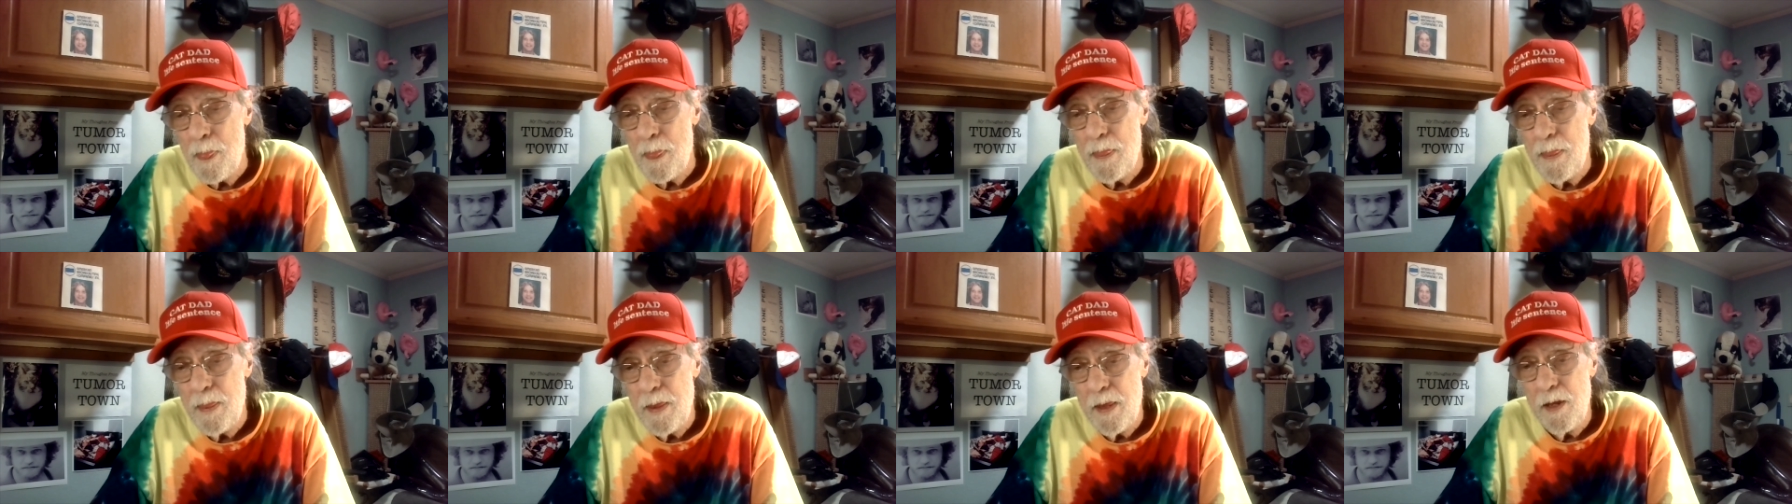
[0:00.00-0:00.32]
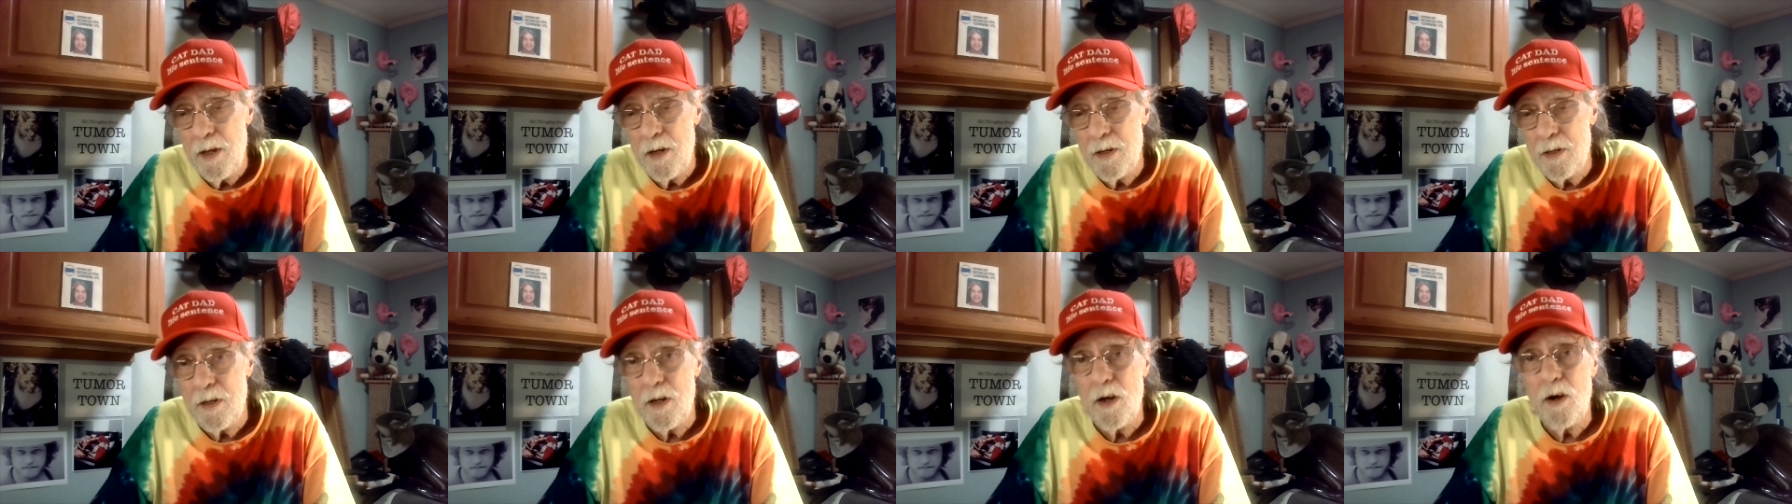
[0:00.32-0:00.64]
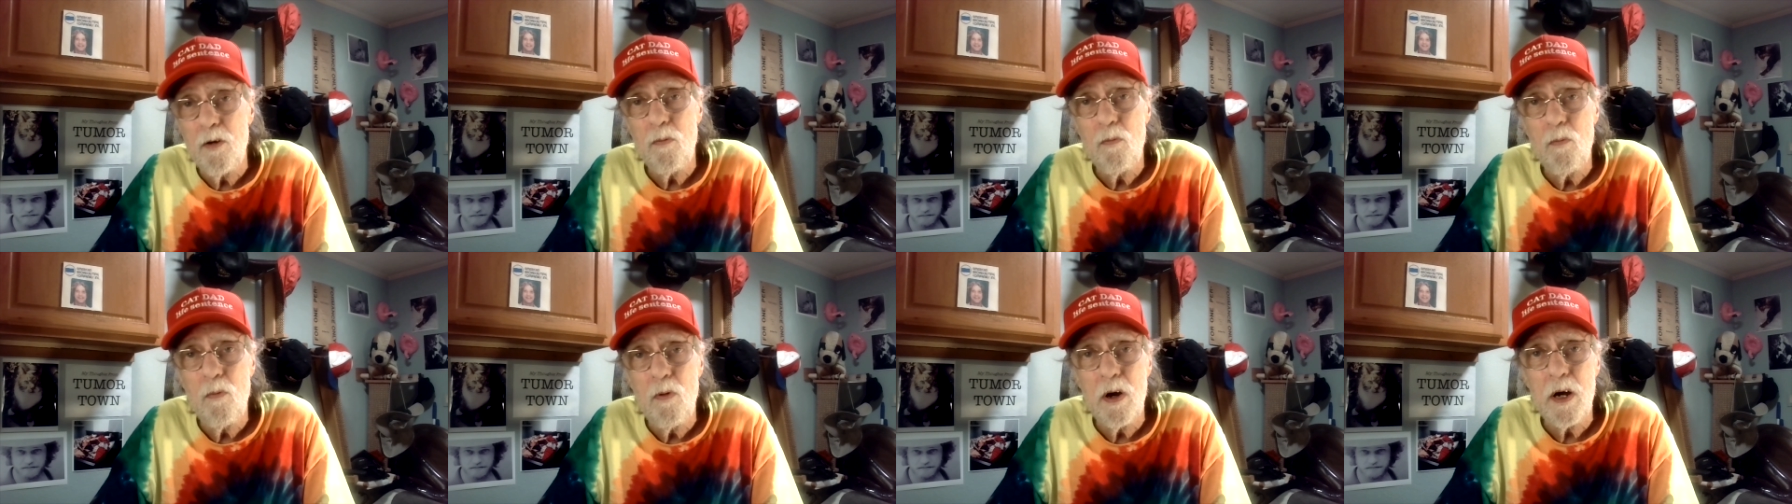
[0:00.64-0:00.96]
you
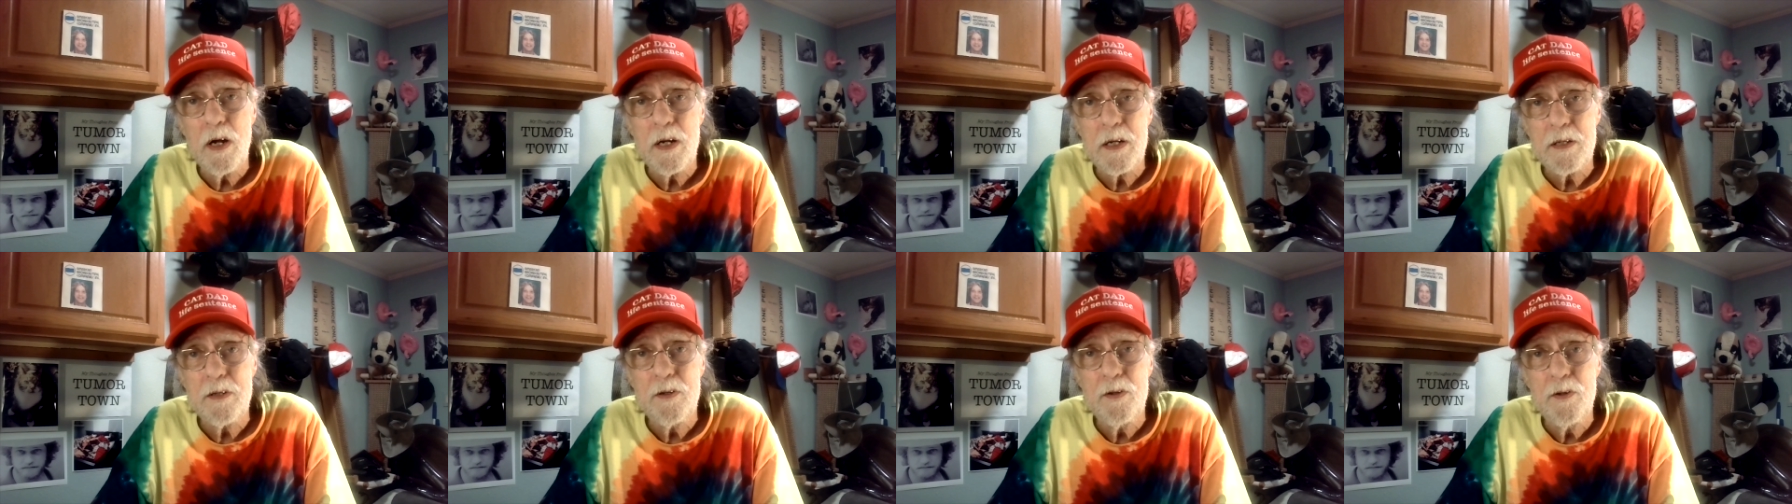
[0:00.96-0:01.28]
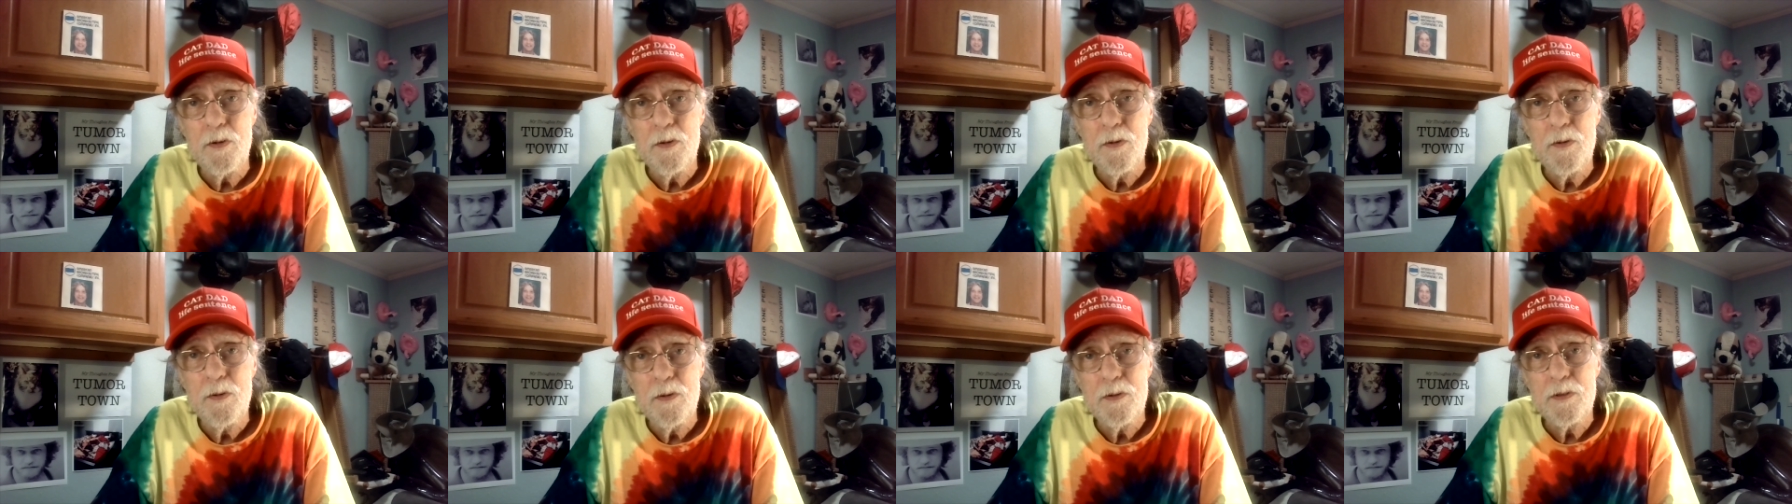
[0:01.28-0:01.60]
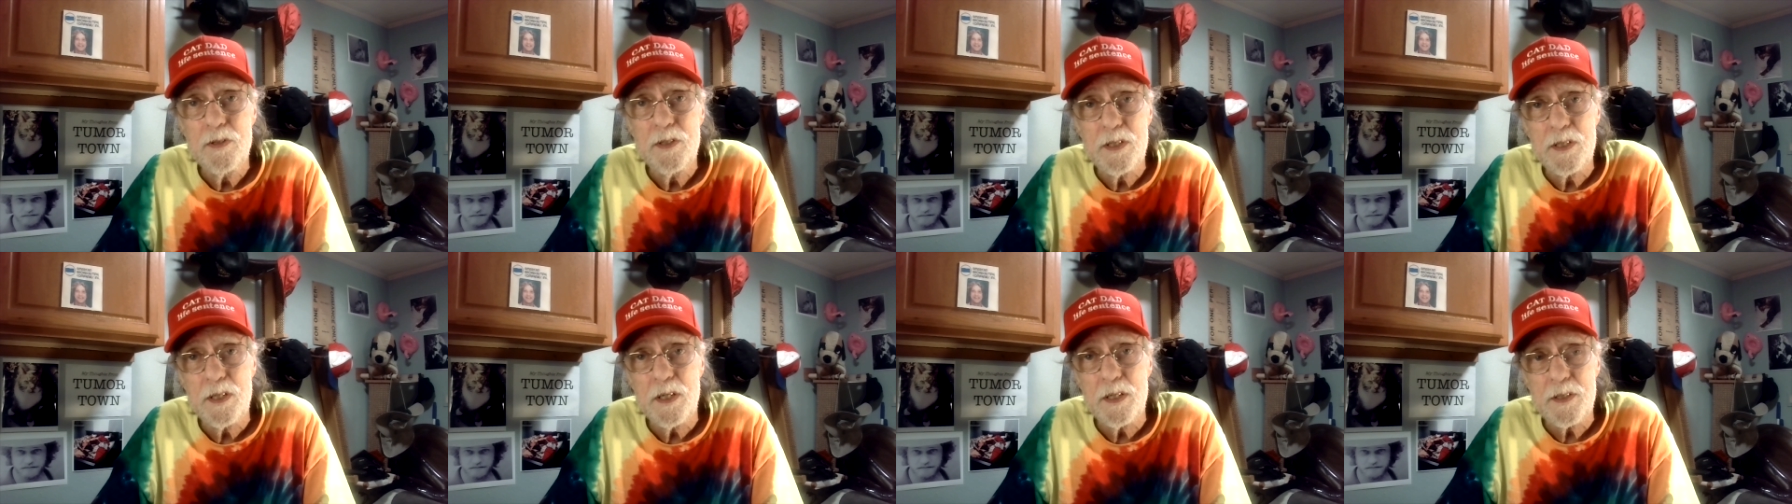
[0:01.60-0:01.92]
don't want to
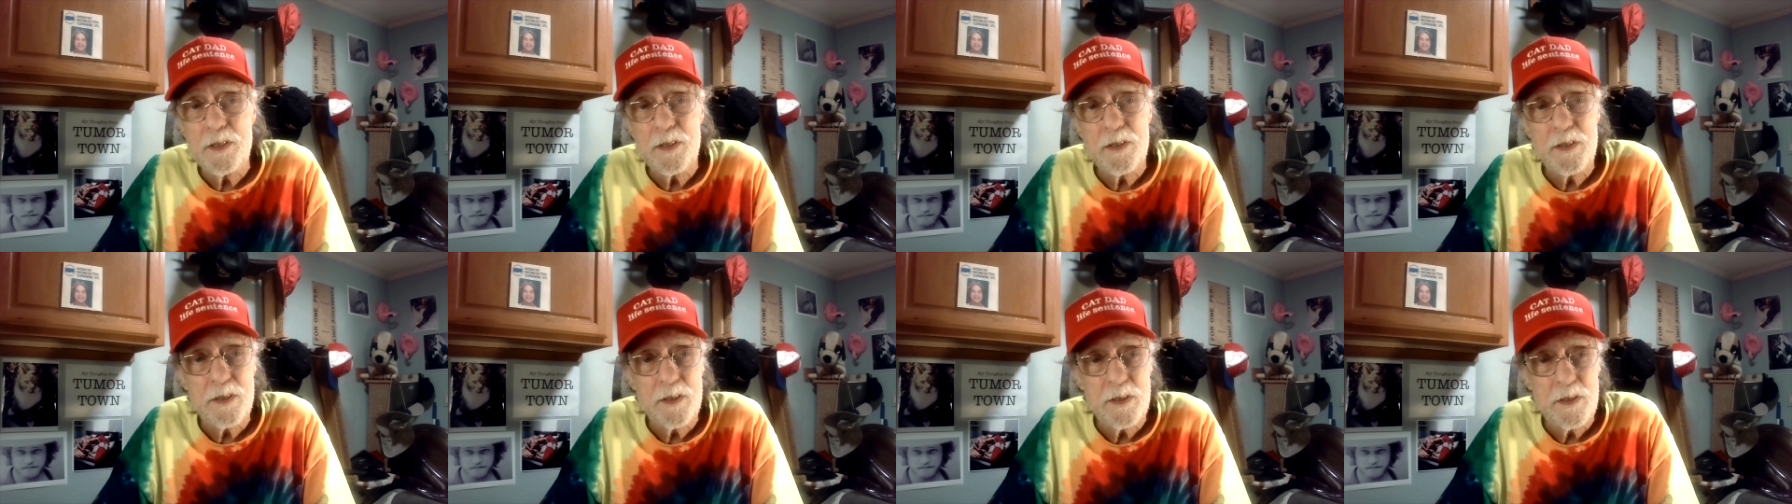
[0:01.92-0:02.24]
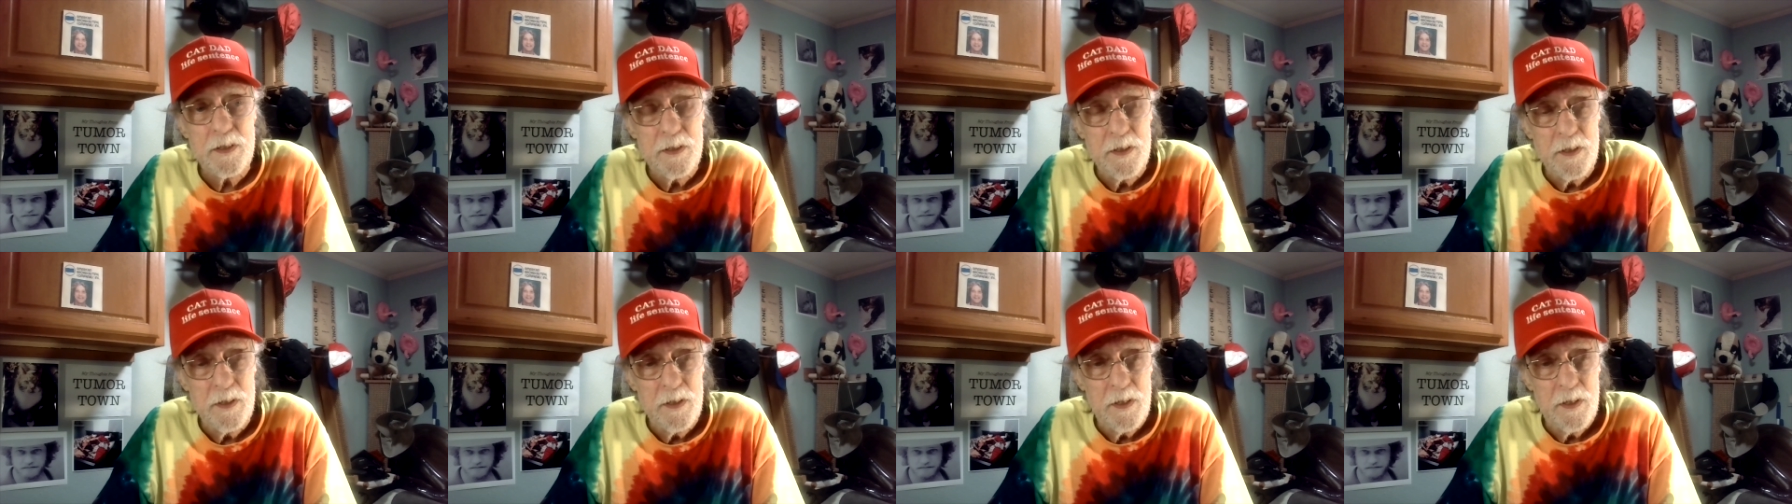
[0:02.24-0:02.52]
just